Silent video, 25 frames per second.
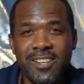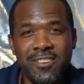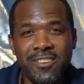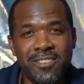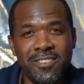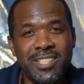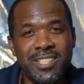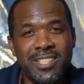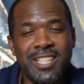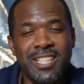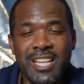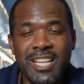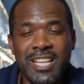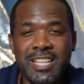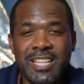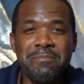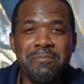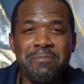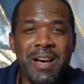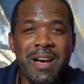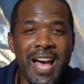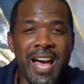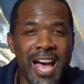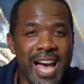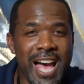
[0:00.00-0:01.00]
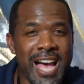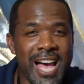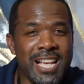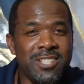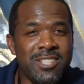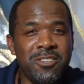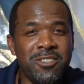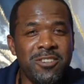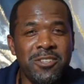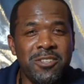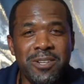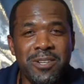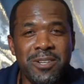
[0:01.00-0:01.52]
Once I get my eyes
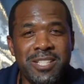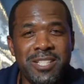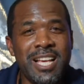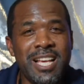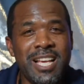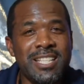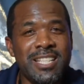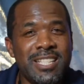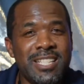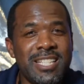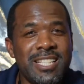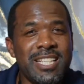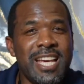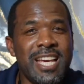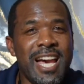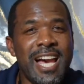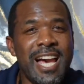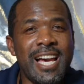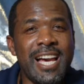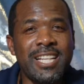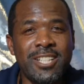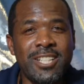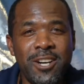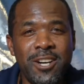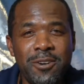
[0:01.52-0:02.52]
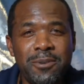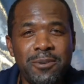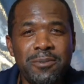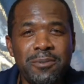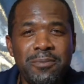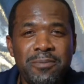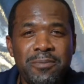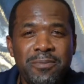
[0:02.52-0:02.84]
on it, once I see how I go,